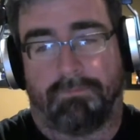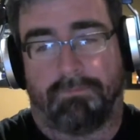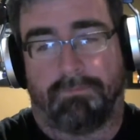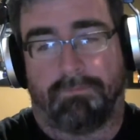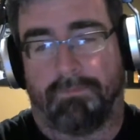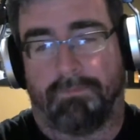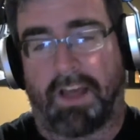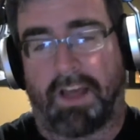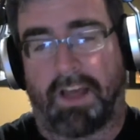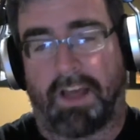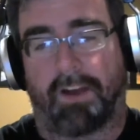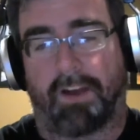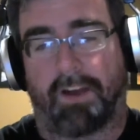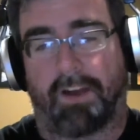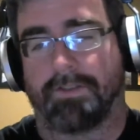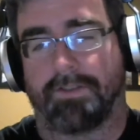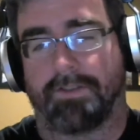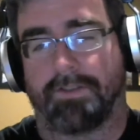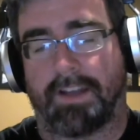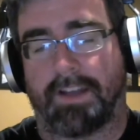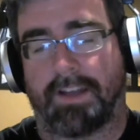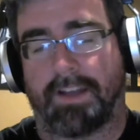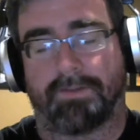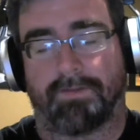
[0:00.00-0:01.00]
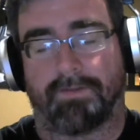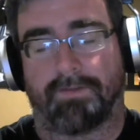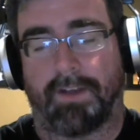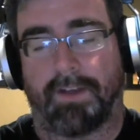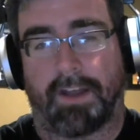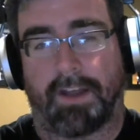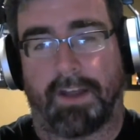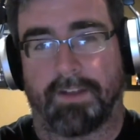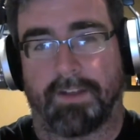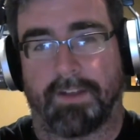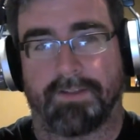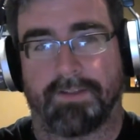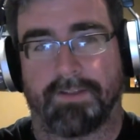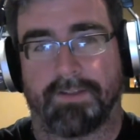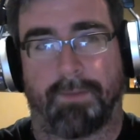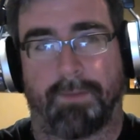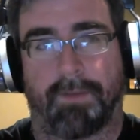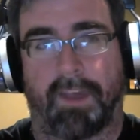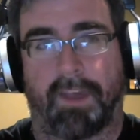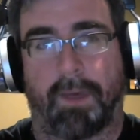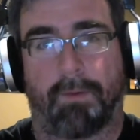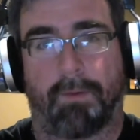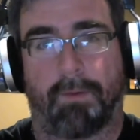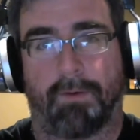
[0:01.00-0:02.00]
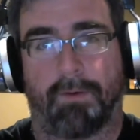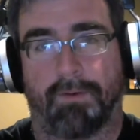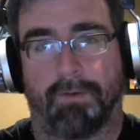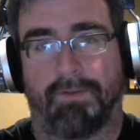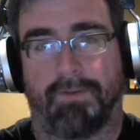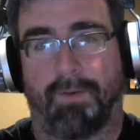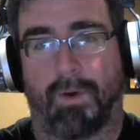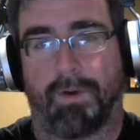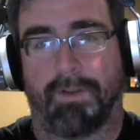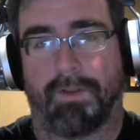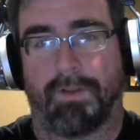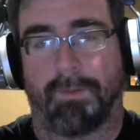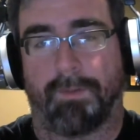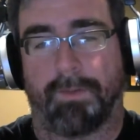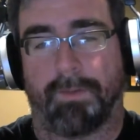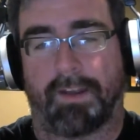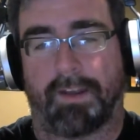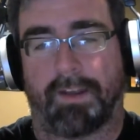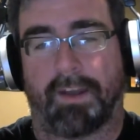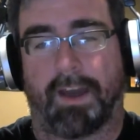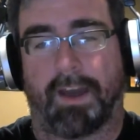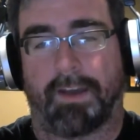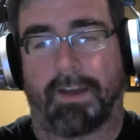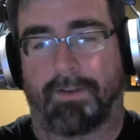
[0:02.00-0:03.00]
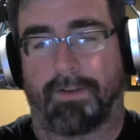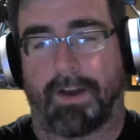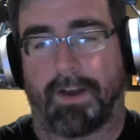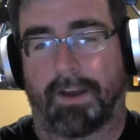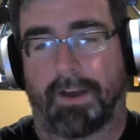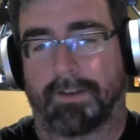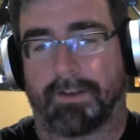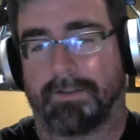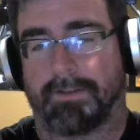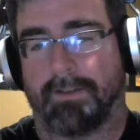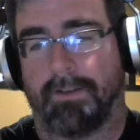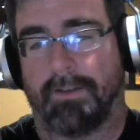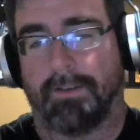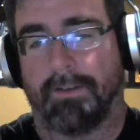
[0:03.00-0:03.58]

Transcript: dollars and cents, really. Just not being able to afford the big contracts.